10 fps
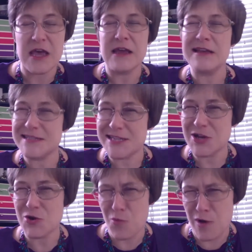
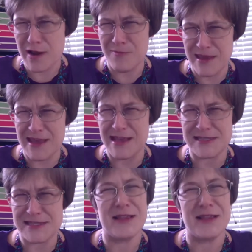consider what can be
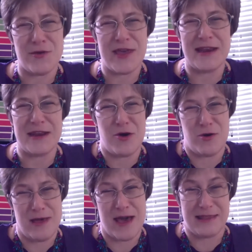easily located
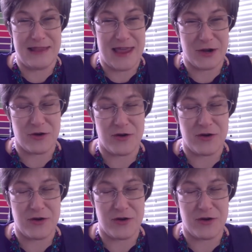online later.